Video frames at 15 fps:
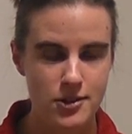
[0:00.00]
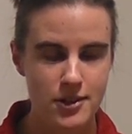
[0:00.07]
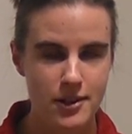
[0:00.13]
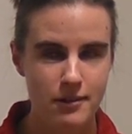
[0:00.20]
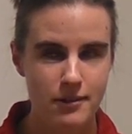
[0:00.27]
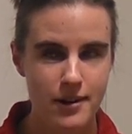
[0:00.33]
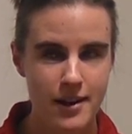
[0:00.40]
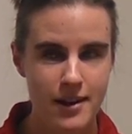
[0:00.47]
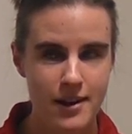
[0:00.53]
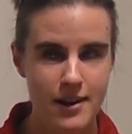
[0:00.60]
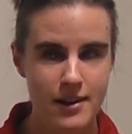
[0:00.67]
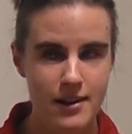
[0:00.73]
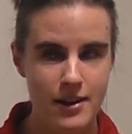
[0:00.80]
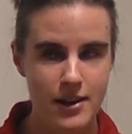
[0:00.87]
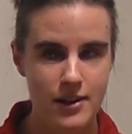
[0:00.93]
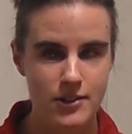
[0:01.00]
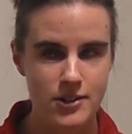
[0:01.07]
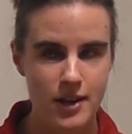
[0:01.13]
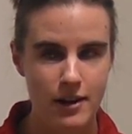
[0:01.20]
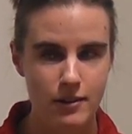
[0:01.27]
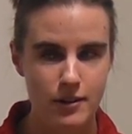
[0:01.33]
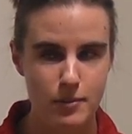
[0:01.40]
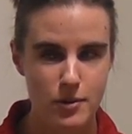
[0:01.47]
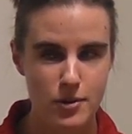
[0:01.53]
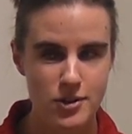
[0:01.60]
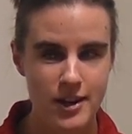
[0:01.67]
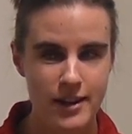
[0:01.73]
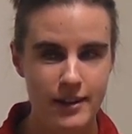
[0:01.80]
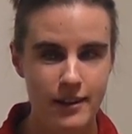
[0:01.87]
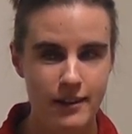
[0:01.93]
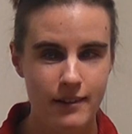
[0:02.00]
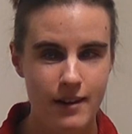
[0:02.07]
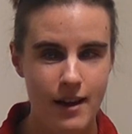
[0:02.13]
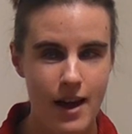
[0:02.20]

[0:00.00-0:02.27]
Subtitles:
degree in sacred music